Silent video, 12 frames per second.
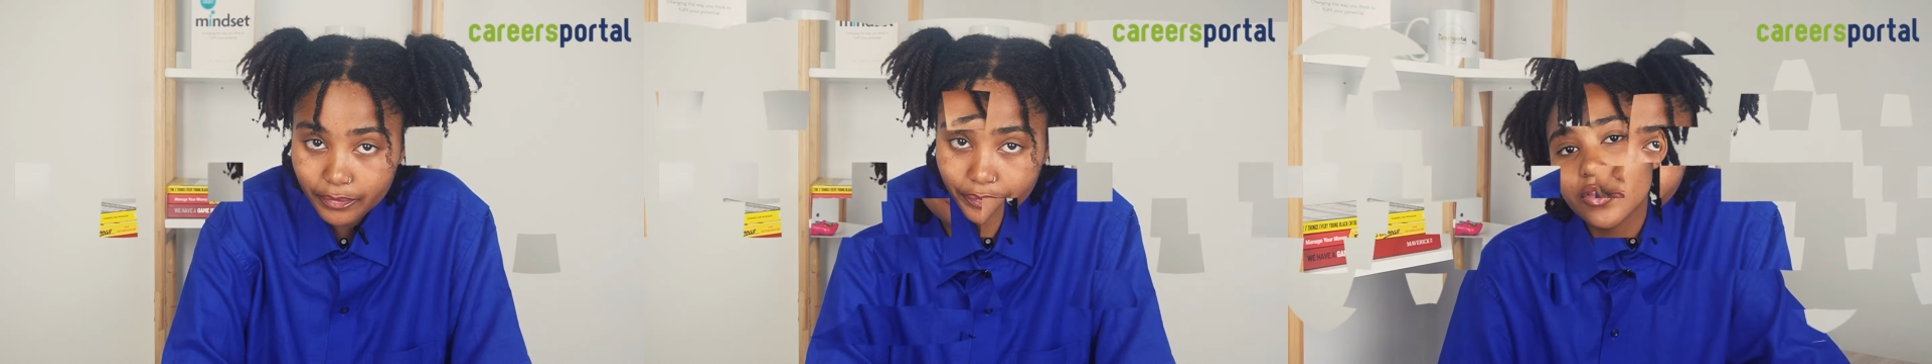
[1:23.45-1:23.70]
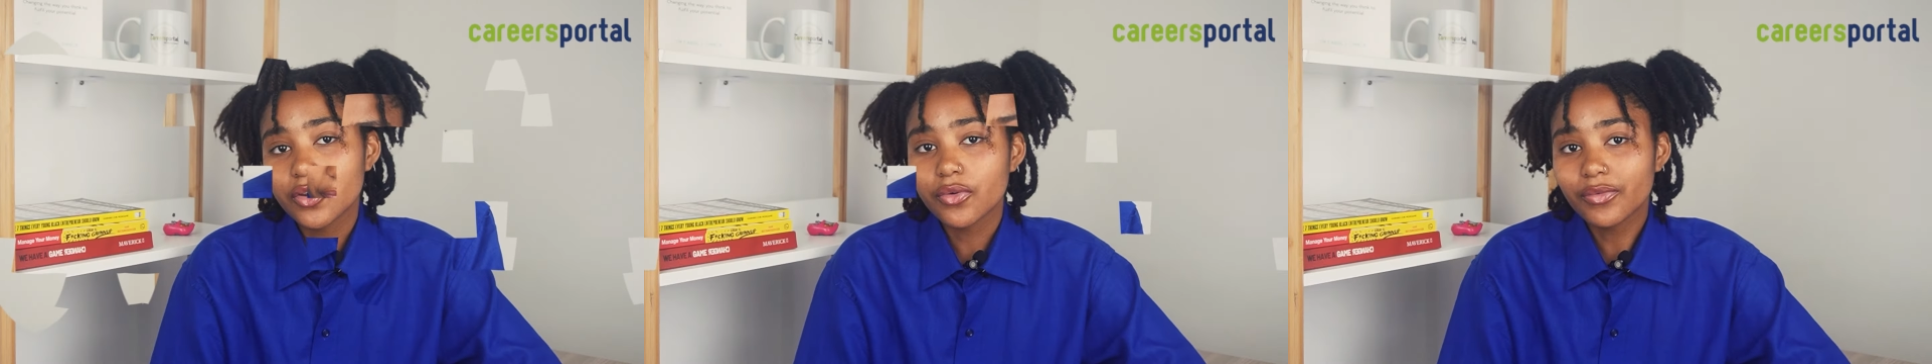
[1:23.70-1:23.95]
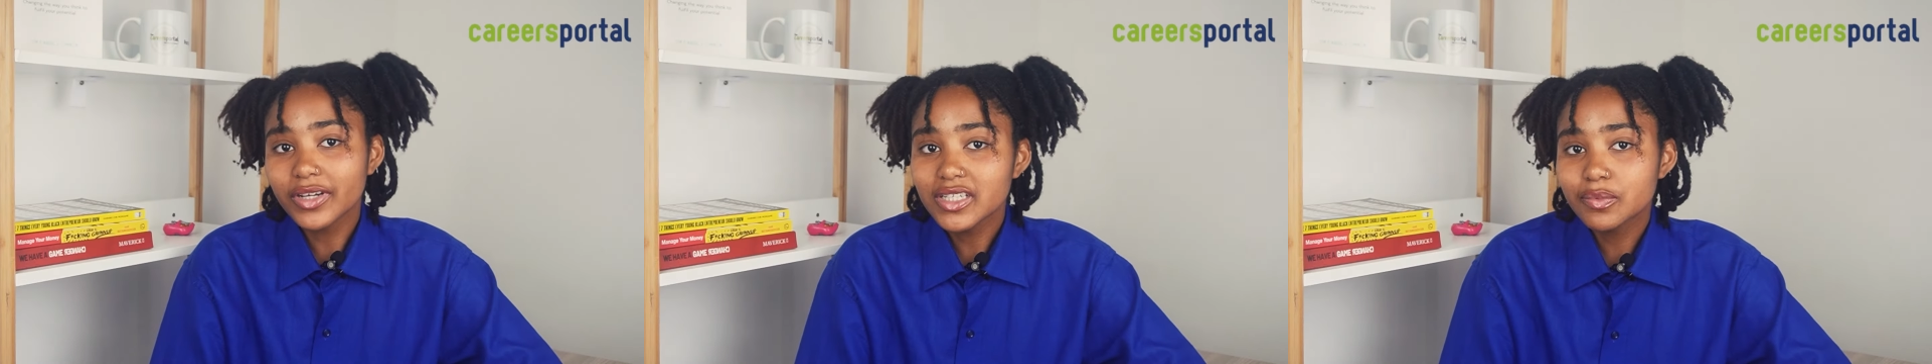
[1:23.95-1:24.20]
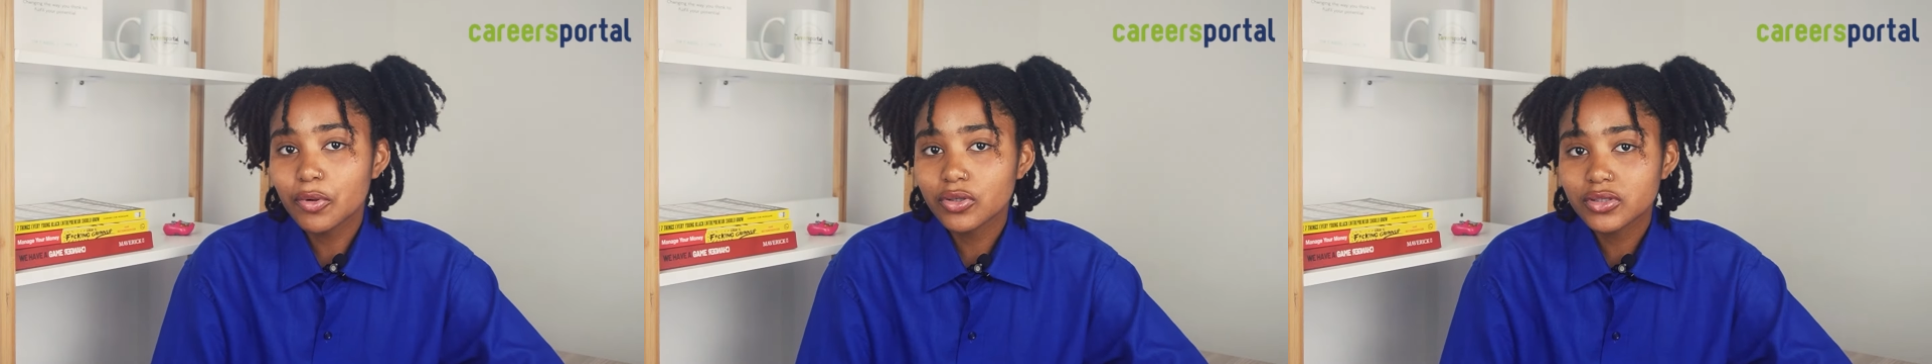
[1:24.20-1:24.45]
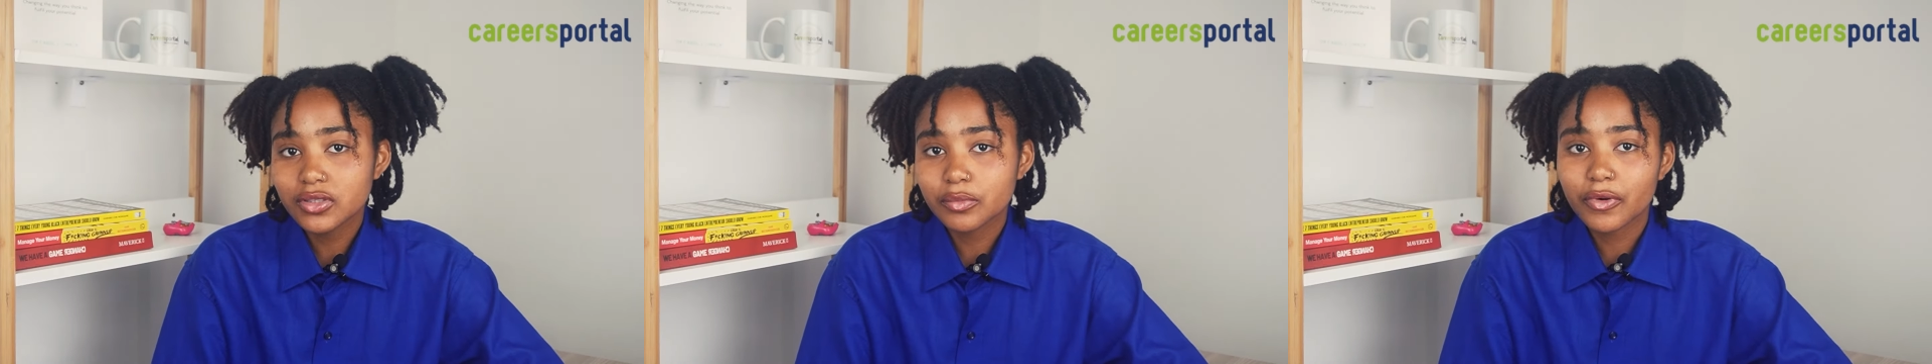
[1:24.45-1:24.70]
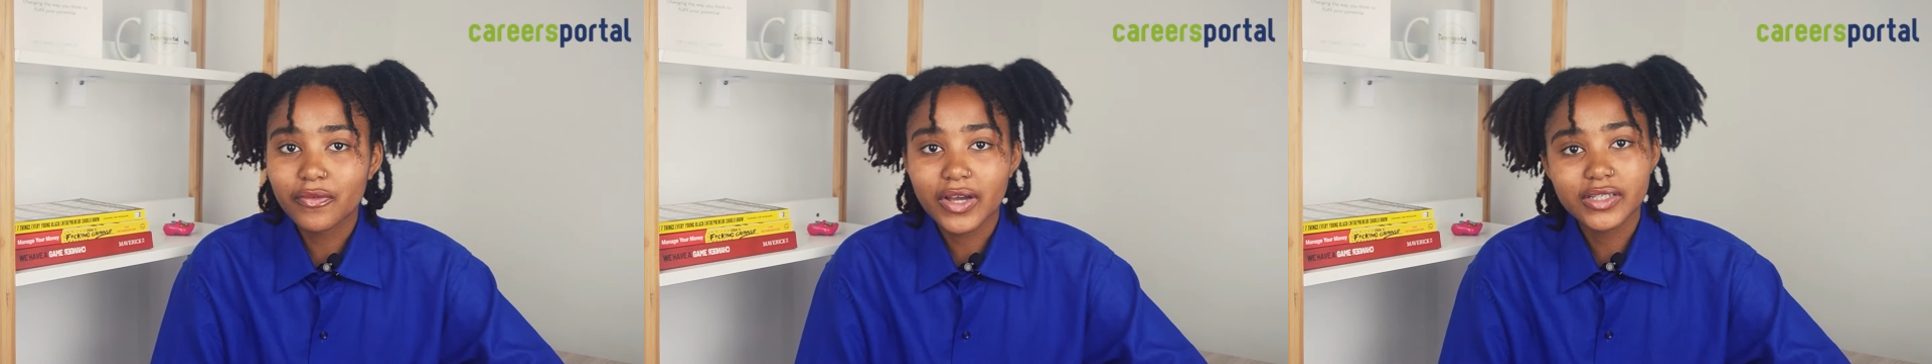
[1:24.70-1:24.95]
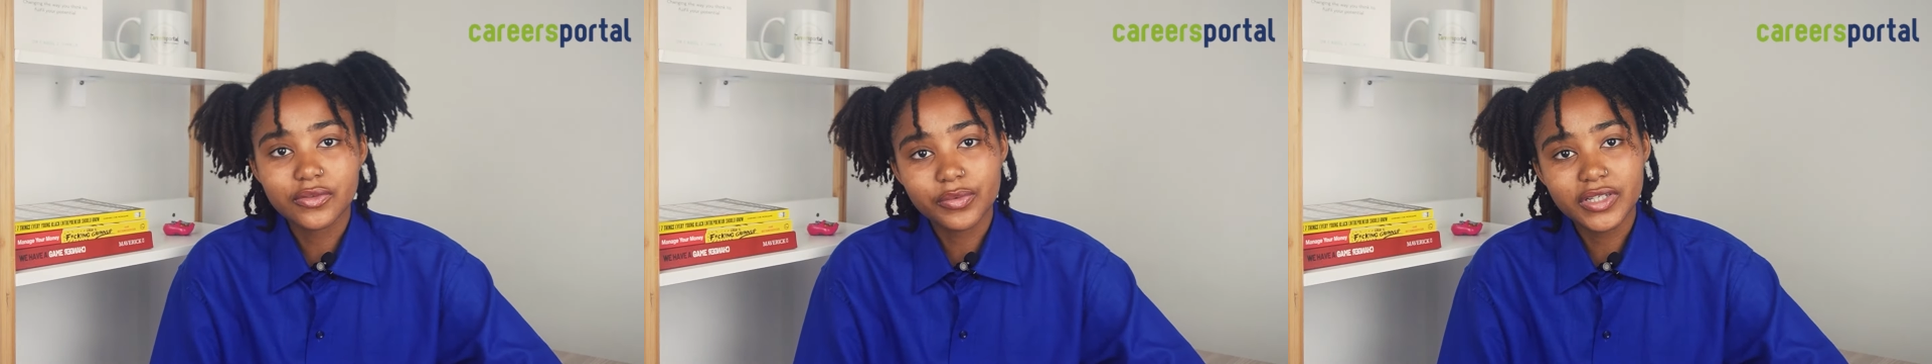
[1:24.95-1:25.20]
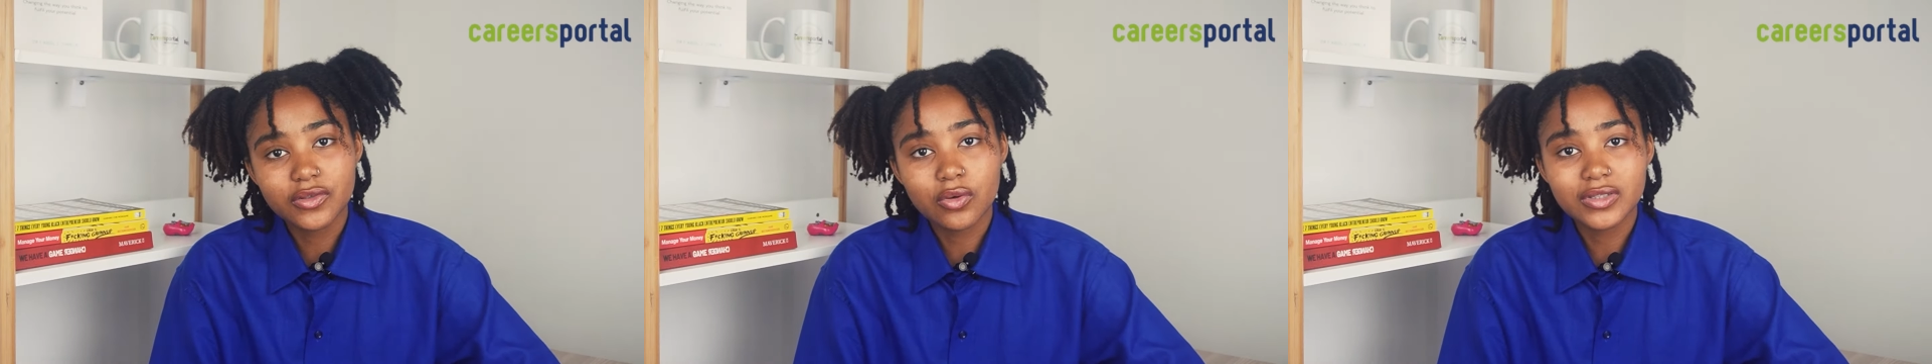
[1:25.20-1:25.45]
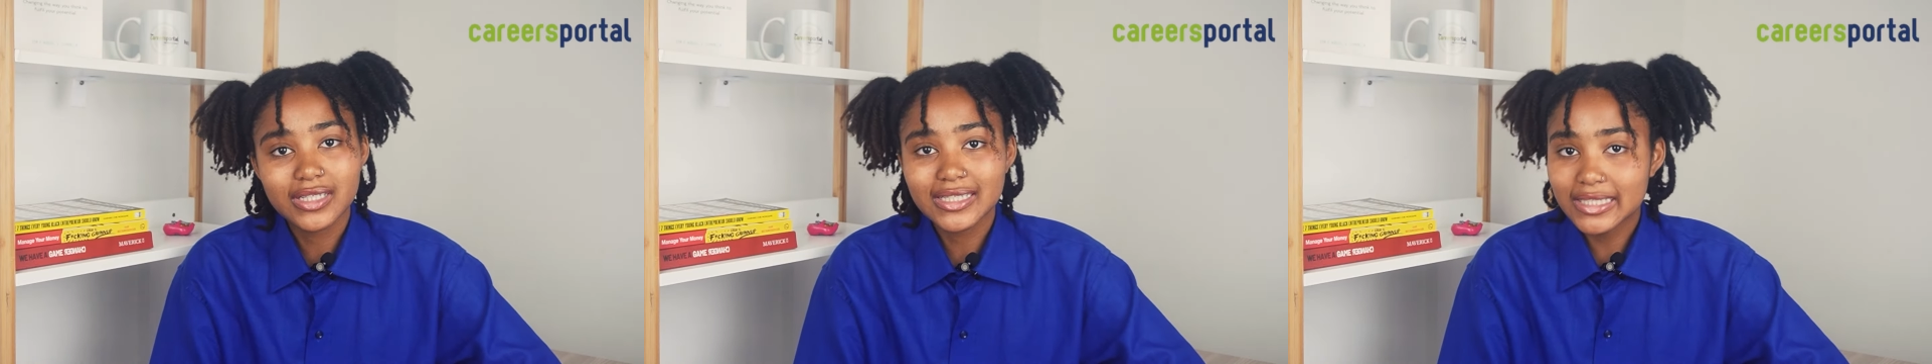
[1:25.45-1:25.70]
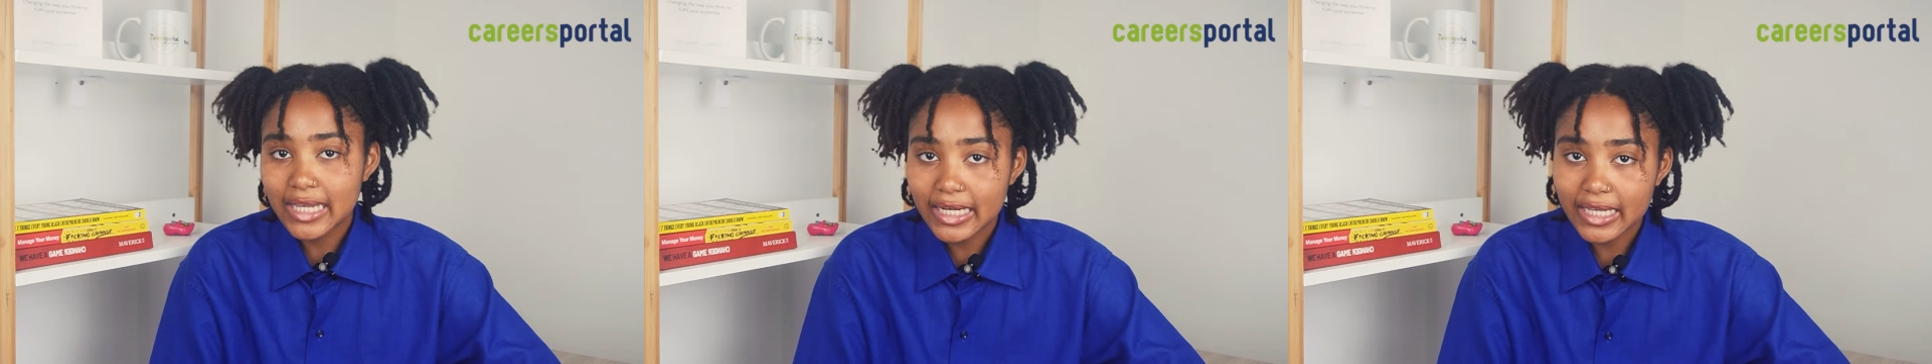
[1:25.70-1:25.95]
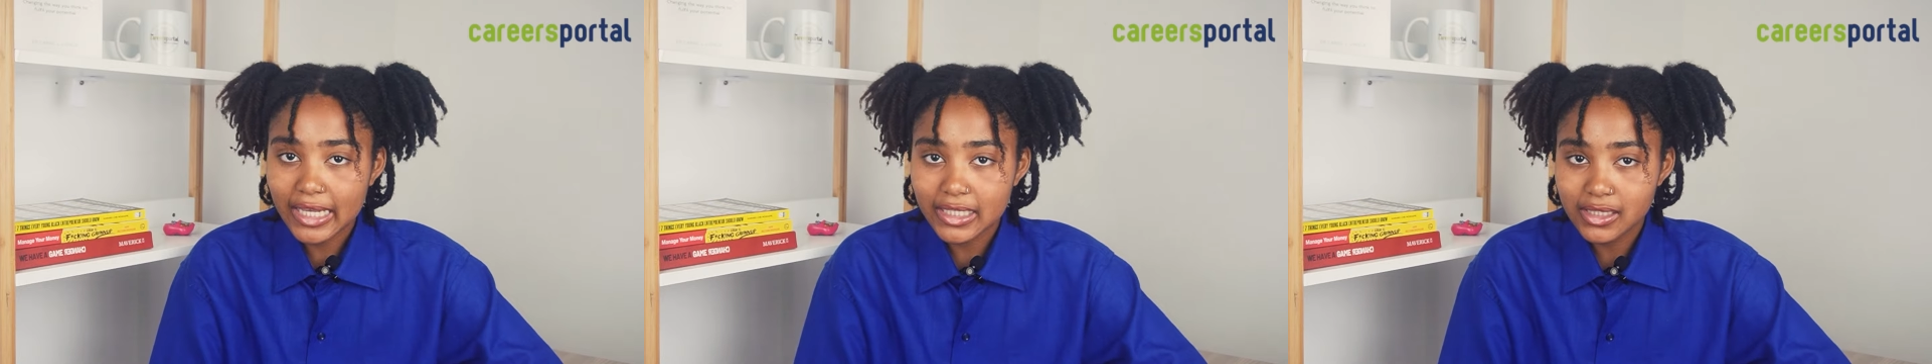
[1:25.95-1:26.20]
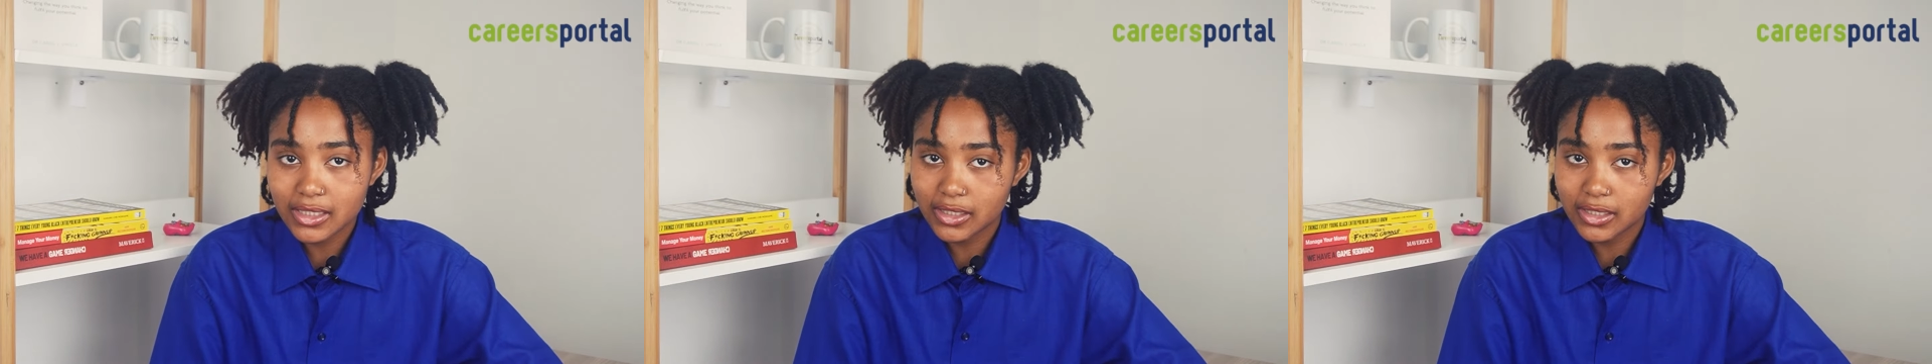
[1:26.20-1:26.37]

The Careers Portal provides resources dedicated